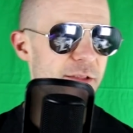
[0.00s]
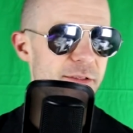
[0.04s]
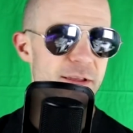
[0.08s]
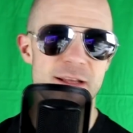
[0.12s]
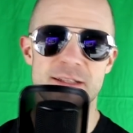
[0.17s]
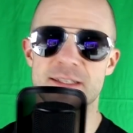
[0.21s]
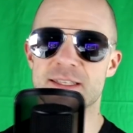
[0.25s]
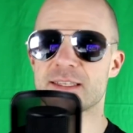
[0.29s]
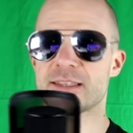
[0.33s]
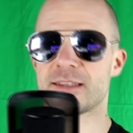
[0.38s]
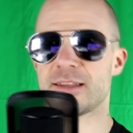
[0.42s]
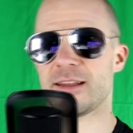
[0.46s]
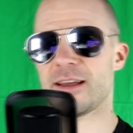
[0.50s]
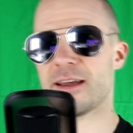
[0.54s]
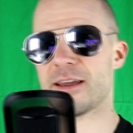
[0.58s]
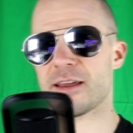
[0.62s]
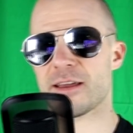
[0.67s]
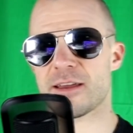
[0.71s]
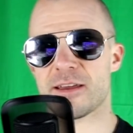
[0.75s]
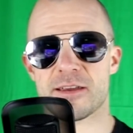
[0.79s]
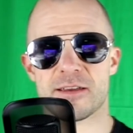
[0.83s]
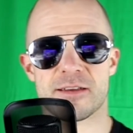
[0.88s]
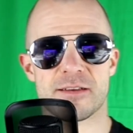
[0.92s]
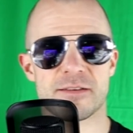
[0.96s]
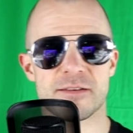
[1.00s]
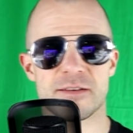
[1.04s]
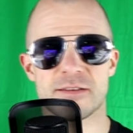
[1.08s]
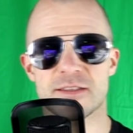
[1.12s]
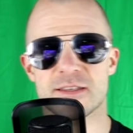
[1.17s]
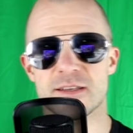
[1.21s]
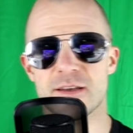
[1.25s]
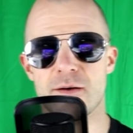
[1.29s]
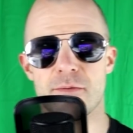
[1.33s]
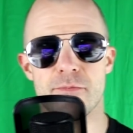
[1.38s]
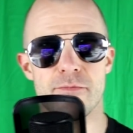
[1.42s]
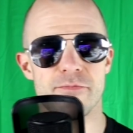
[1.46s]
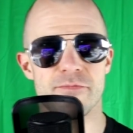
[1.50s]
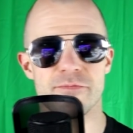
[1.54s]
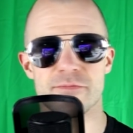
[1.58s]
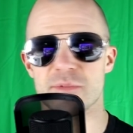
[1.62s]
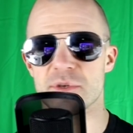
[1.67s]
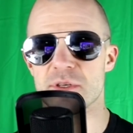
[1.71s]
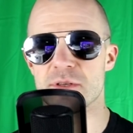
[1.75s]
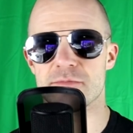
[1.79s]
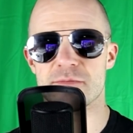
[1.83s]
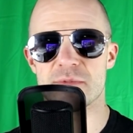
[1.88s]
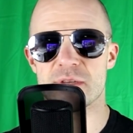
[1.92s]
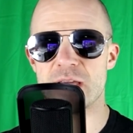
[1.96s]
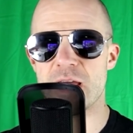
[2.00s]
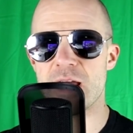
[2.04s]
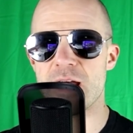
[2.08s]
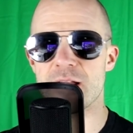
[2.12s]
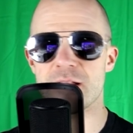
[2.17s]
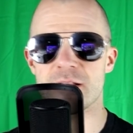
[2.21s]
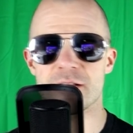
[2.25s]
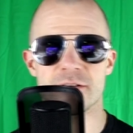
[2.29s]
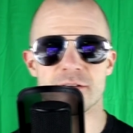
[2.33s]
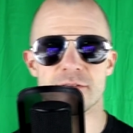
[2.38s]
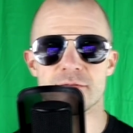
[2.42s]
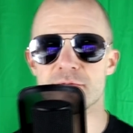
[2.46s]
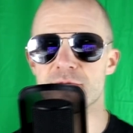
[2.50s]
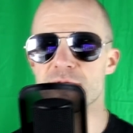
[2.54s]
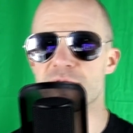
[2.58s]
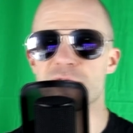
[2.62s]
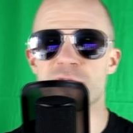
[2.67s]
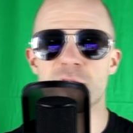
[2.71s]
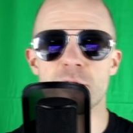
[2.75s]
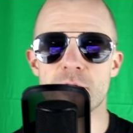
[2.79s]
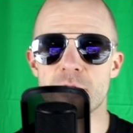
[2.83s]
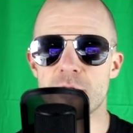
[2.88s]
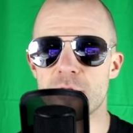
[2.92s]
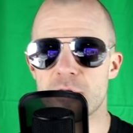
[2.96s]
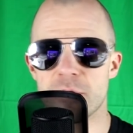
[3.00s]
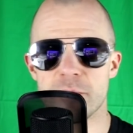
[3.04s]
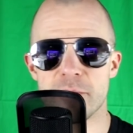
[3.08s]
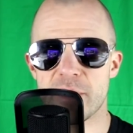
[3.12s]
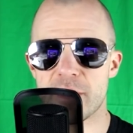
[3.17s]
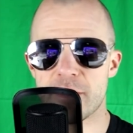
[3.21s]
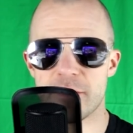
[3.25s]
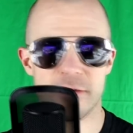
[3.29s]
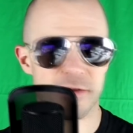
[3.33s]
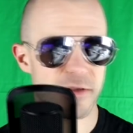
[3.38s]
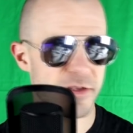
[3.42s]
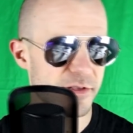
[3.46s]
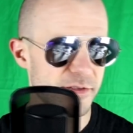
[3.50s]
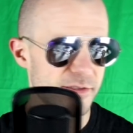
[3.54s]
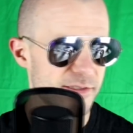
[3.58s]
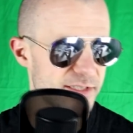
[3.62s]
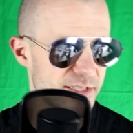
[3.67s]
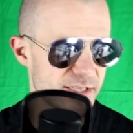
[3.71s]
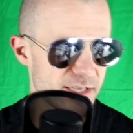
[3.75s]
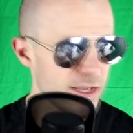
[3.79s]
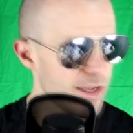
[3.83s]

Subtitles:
That's like some gallon for Americans.